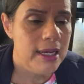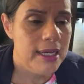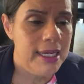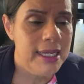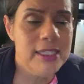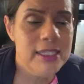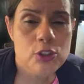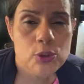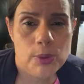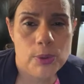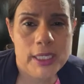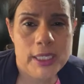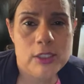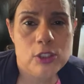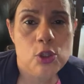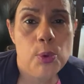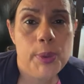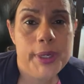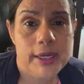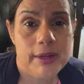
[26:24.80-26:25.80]

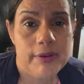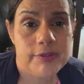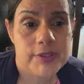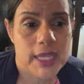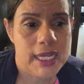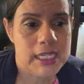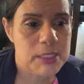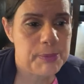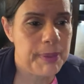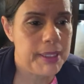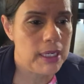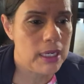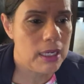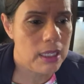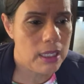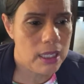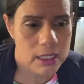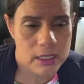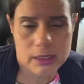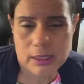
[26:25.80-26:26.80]
Intuitives. I spend a
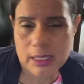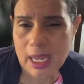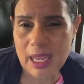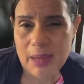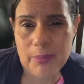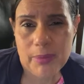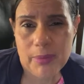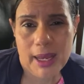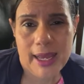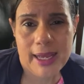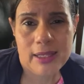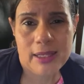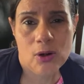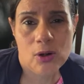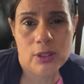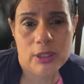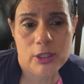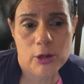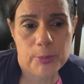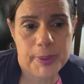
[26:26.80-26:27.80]
lot of time
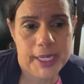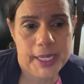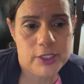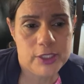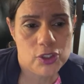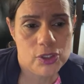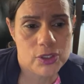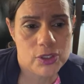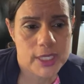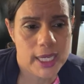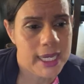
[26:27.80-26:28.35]
on their pages.